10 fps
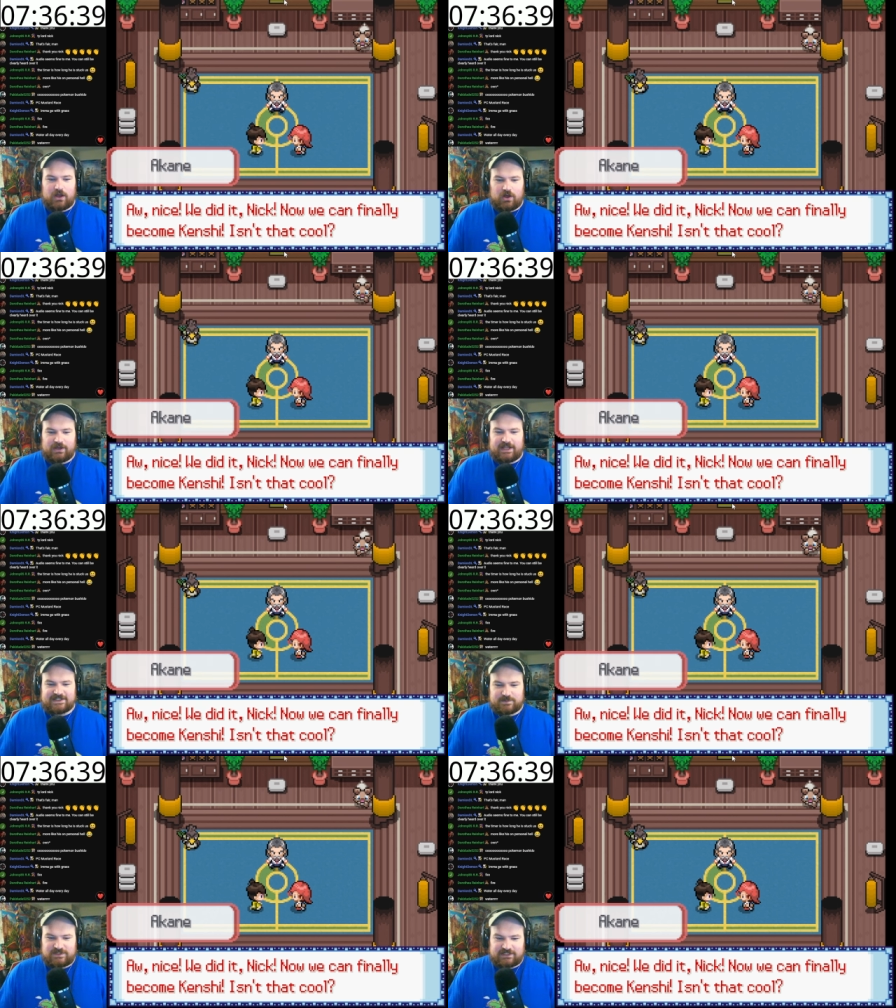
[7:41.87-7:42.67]
Aw,
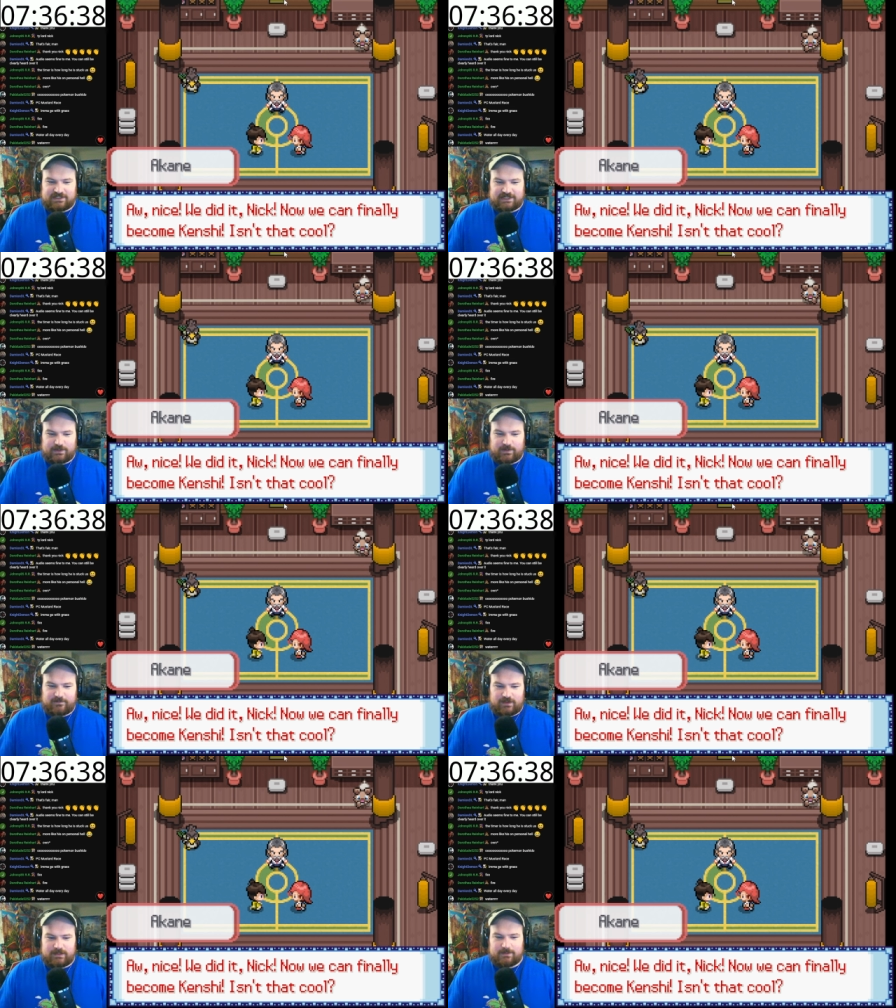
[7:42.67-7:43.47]
nice. We did it, Nick. Now we can
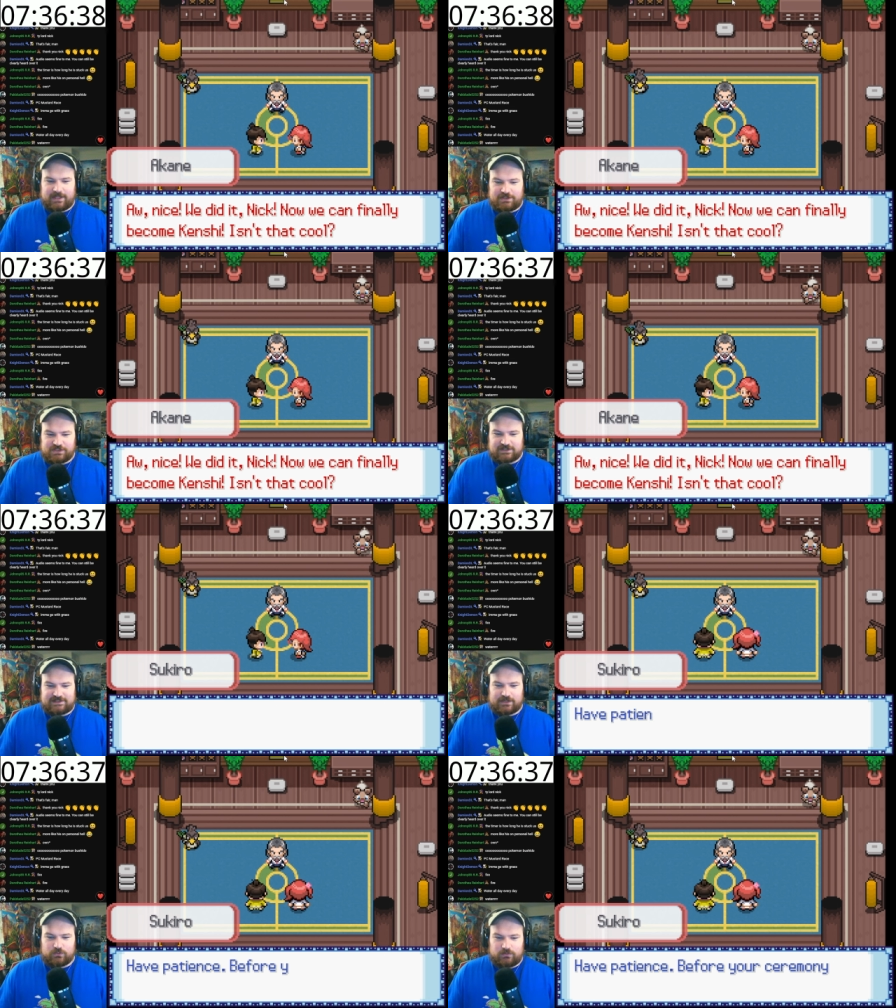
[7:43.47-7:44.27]
finally become Kenshi. Isn't
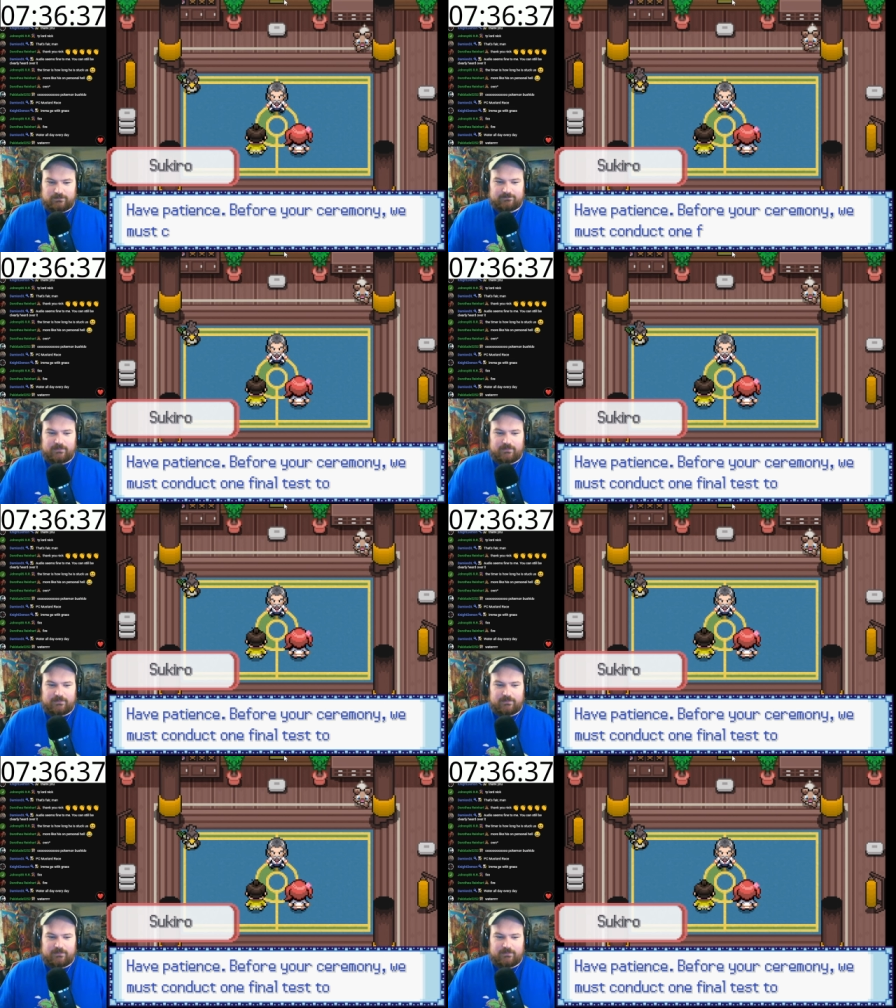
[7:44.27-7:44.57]
that cool?